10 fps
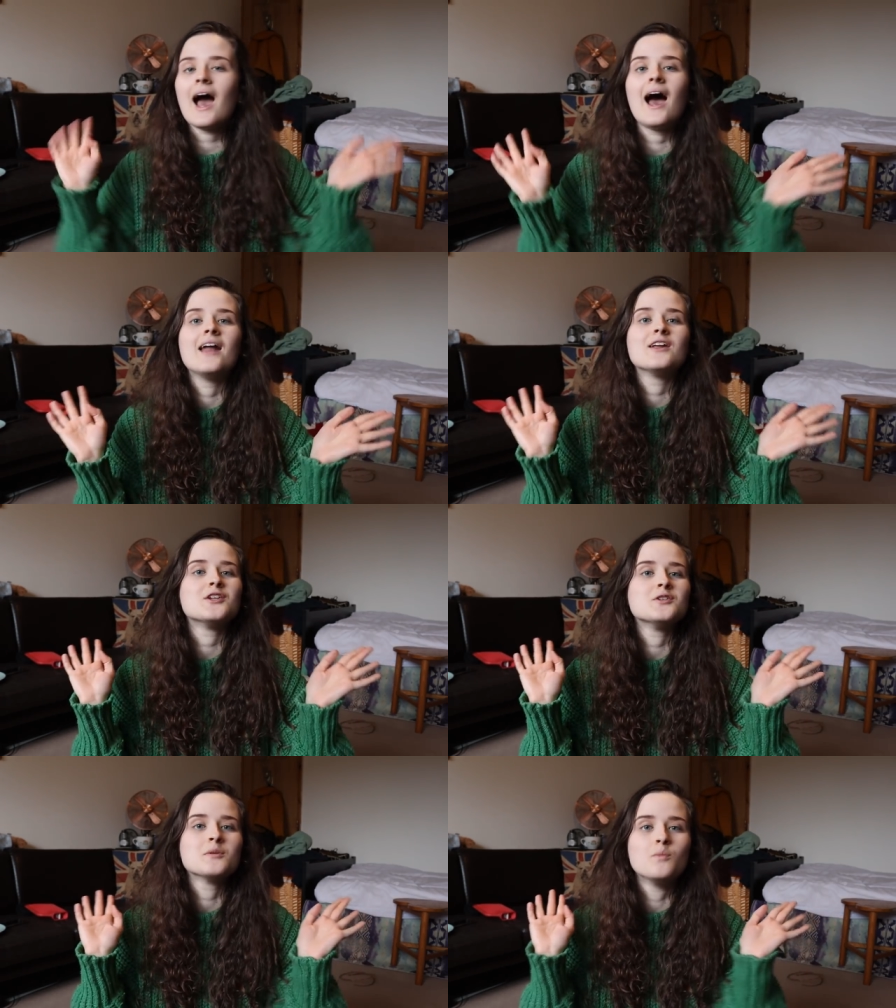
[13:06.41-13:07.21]
and
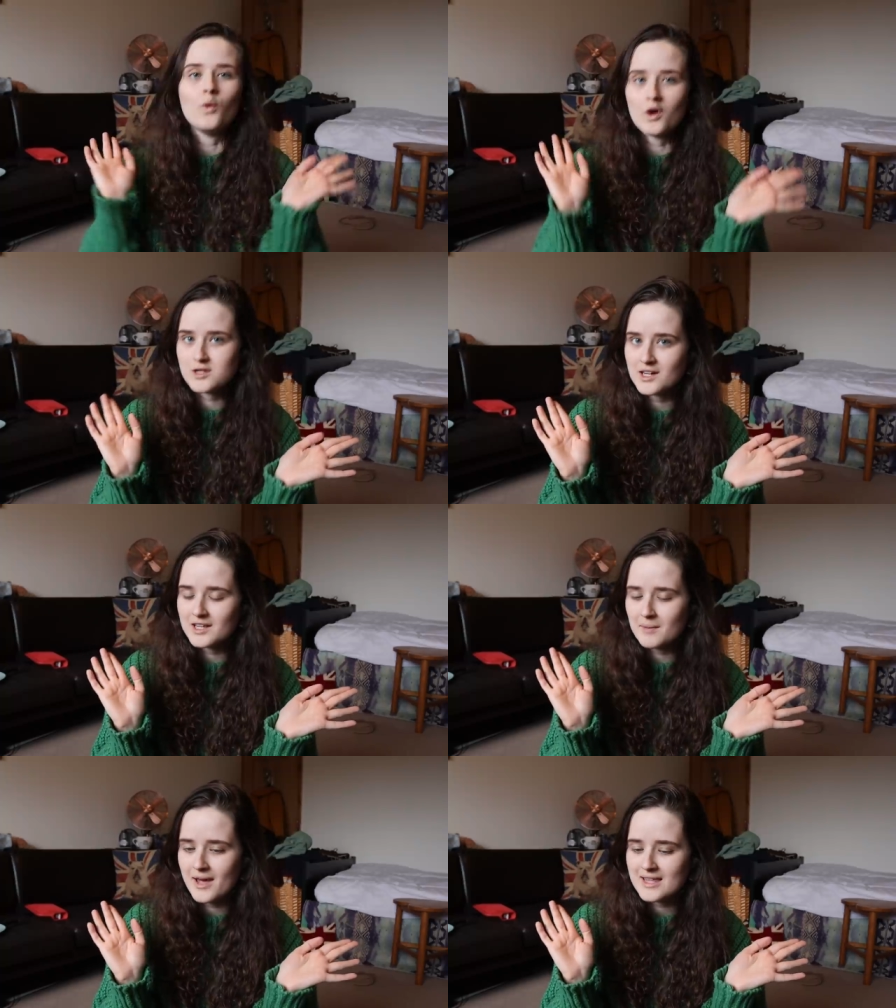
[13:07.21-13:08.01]
do some
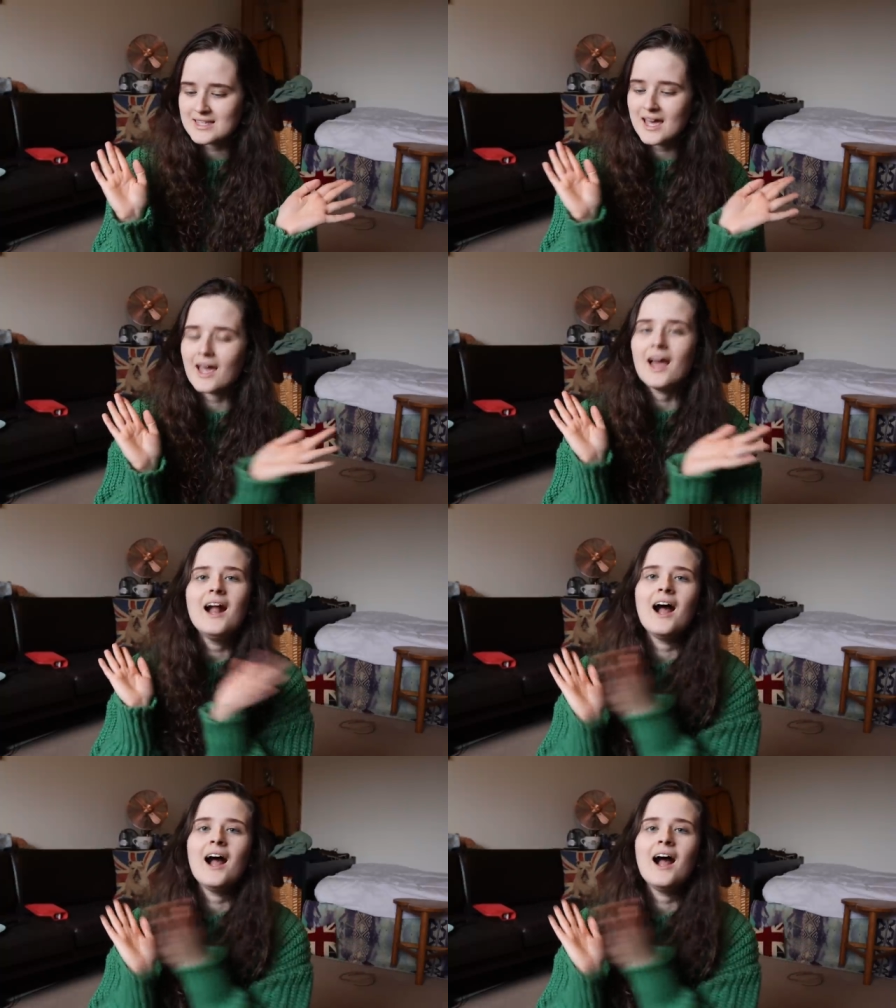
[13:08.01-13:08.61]
watercolour painting,